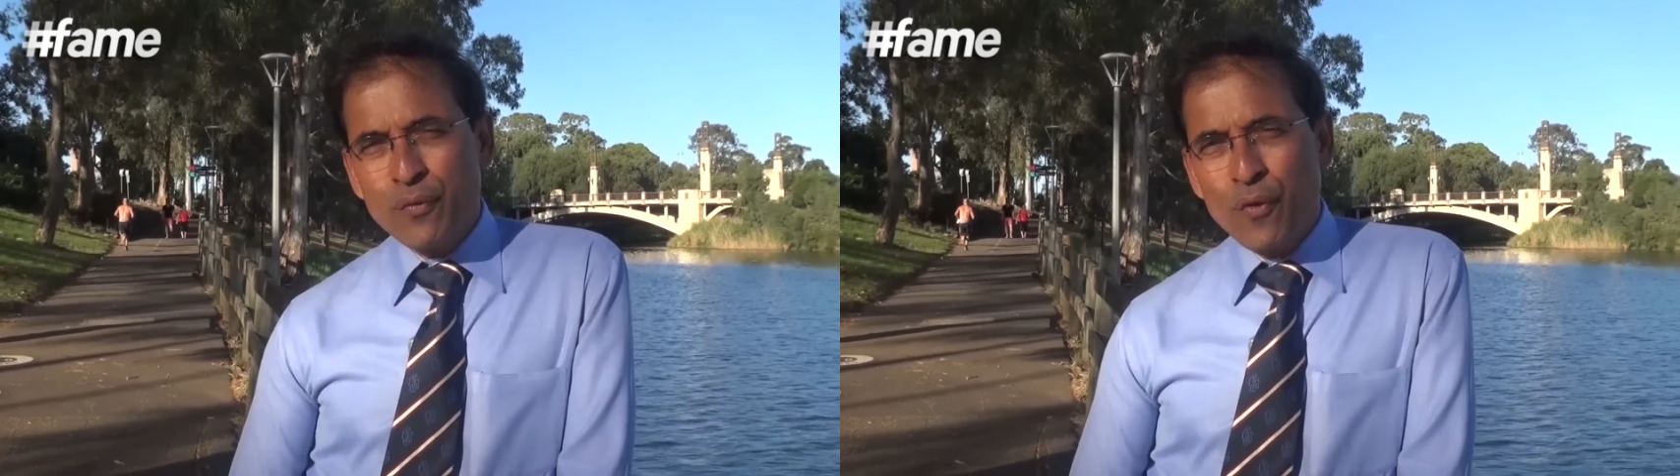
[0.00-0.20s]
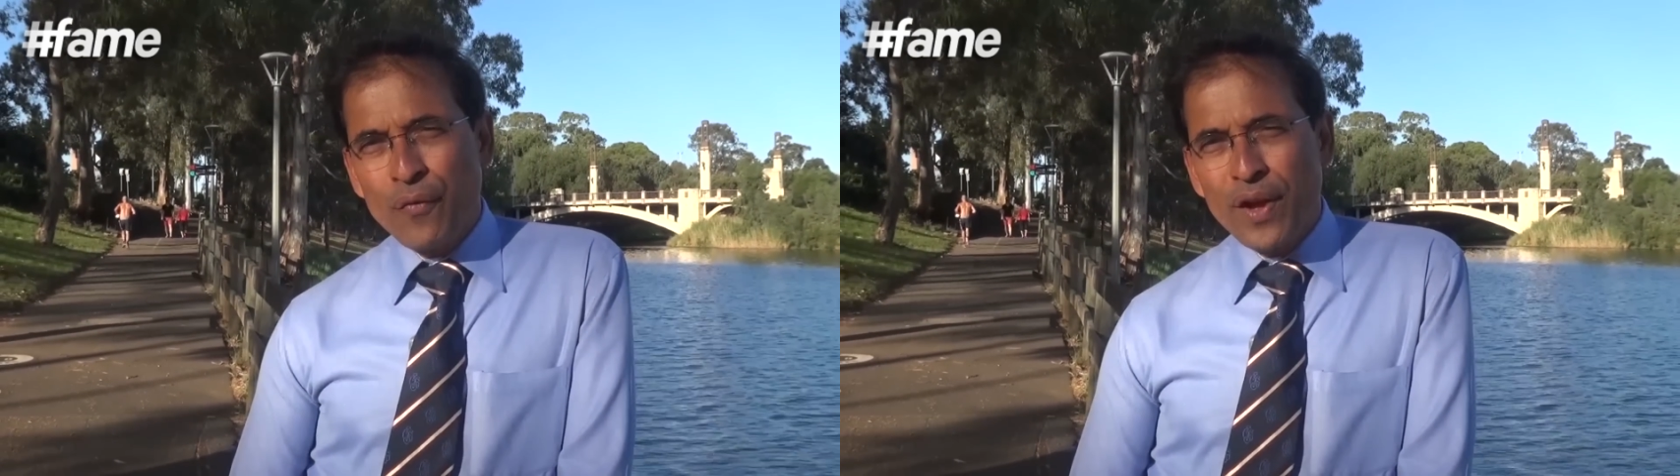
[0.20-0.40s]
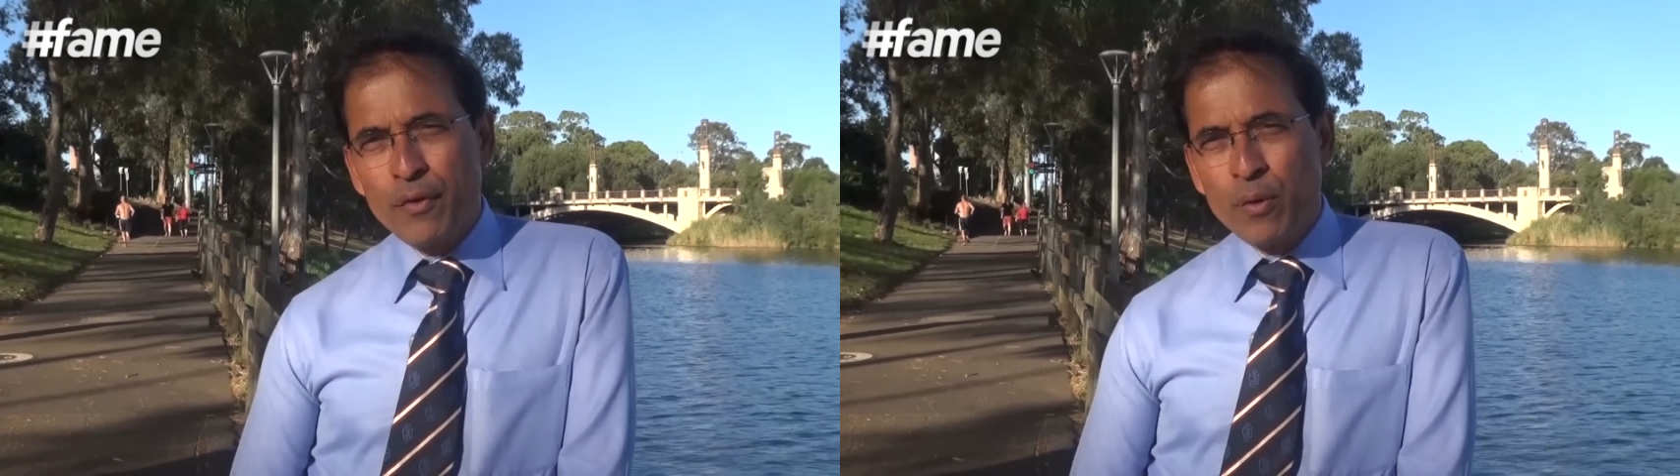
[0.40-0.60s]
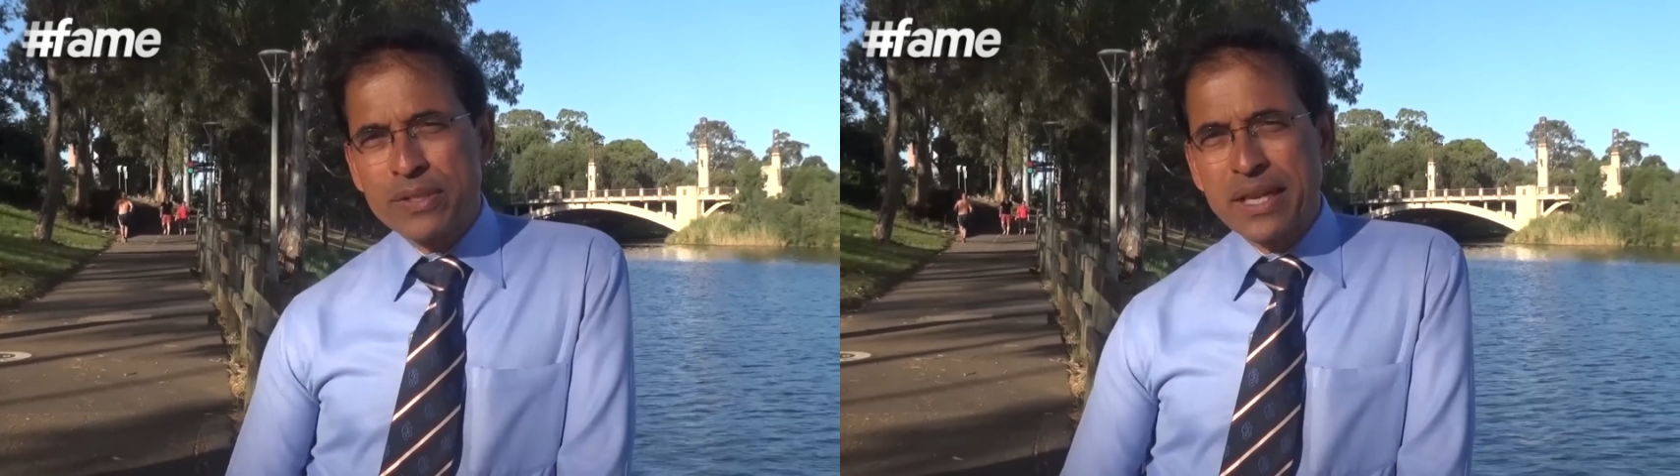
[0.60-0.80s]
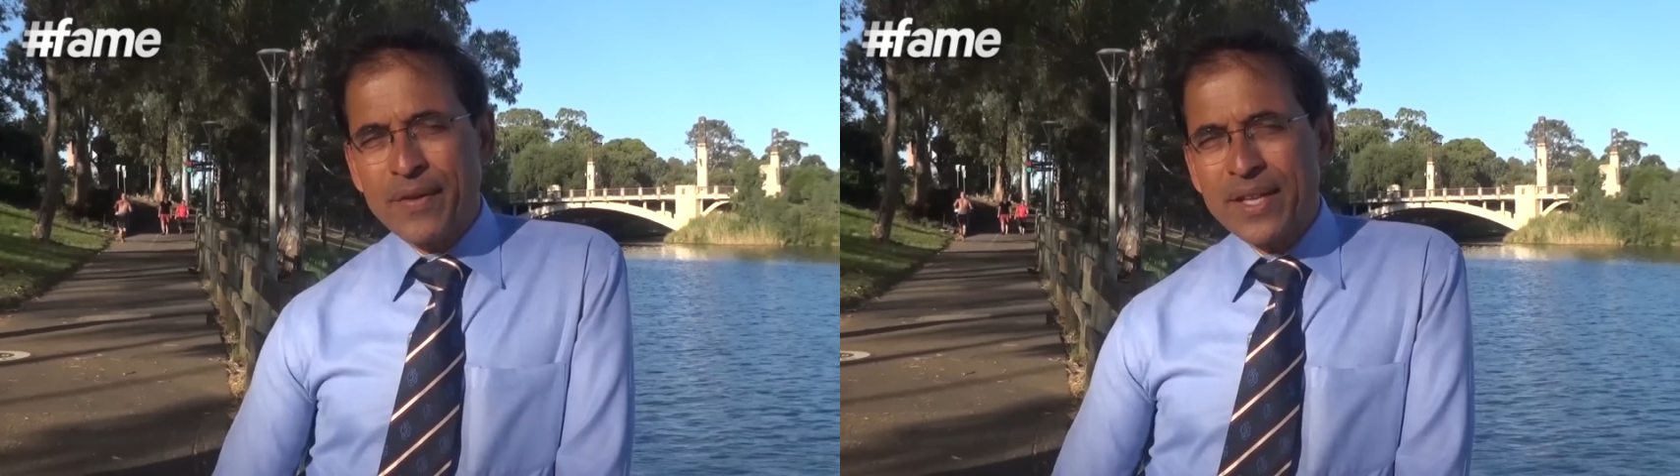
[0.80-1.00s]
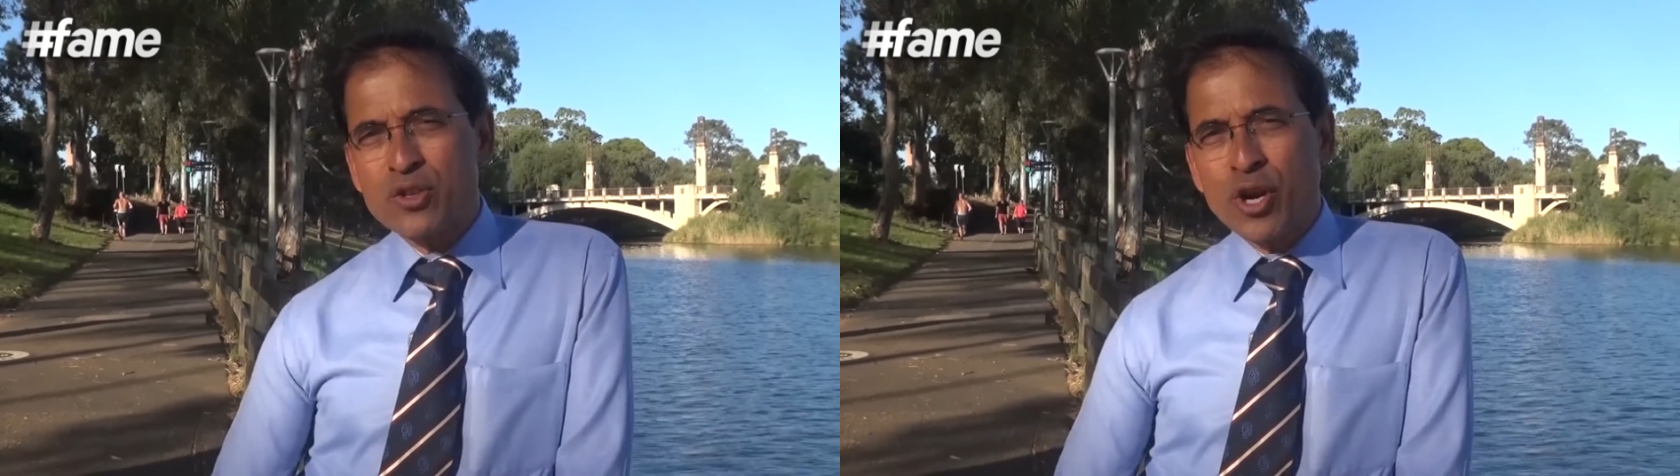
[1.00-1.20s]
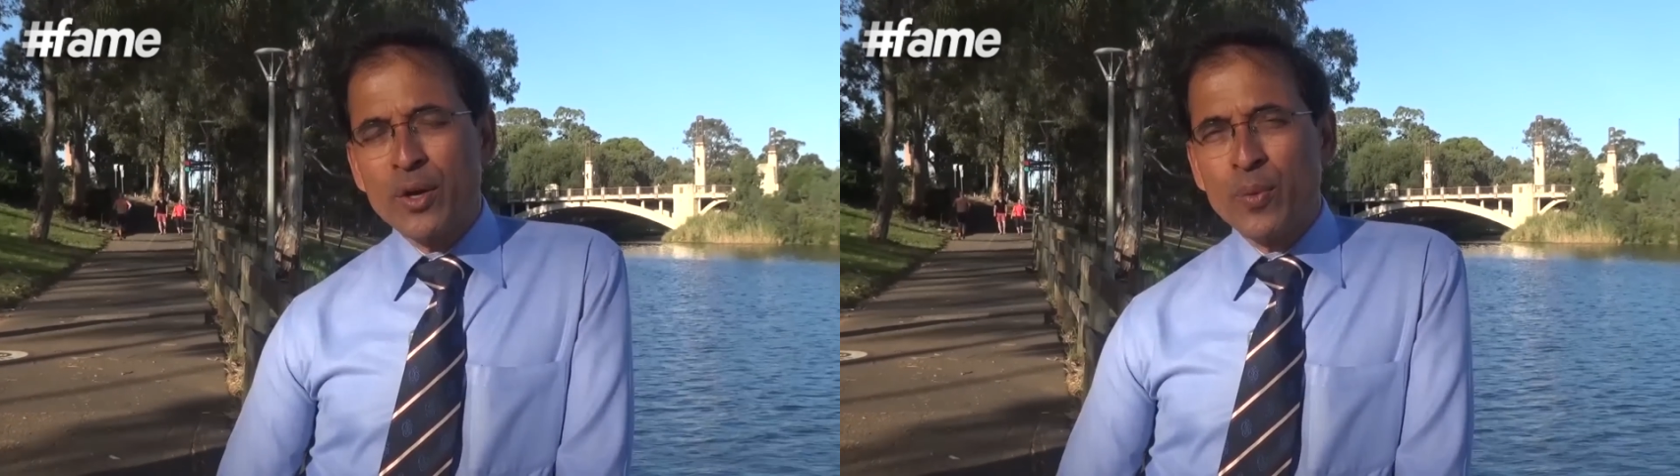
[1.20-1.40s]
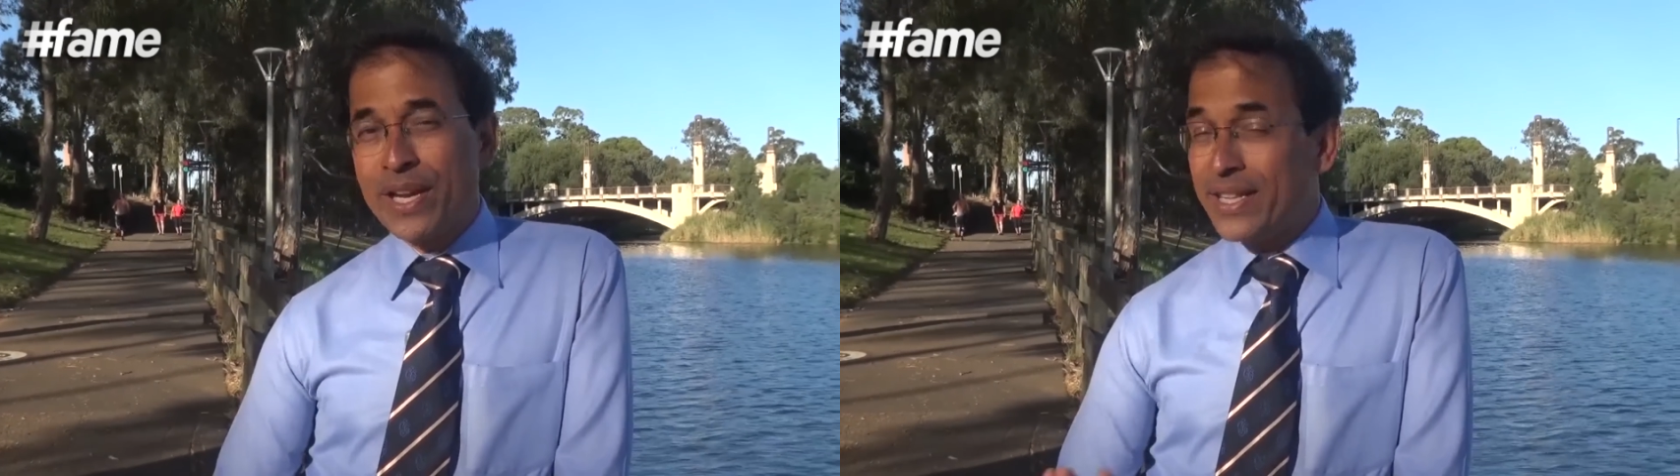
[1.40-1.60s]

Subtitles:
to 4-5 overs left, let's try and win.